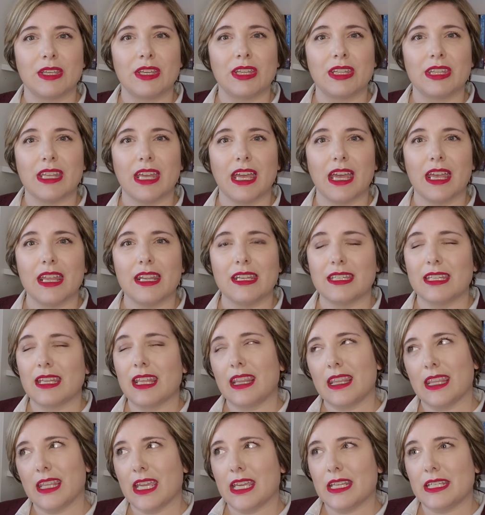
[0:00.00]
that
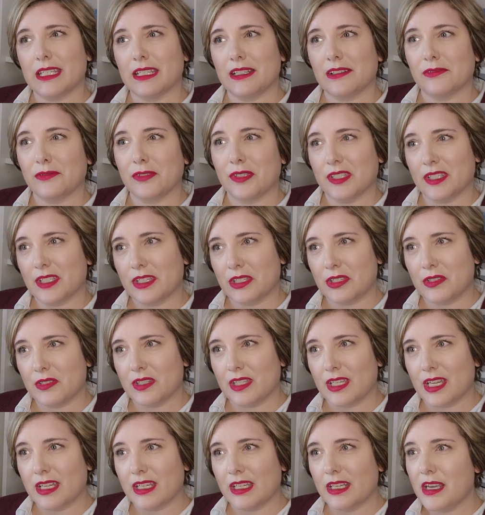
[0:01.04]
they didn't want to do
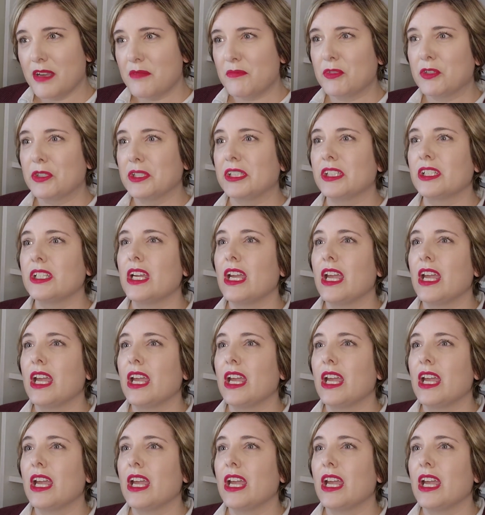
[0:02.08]
that anymore,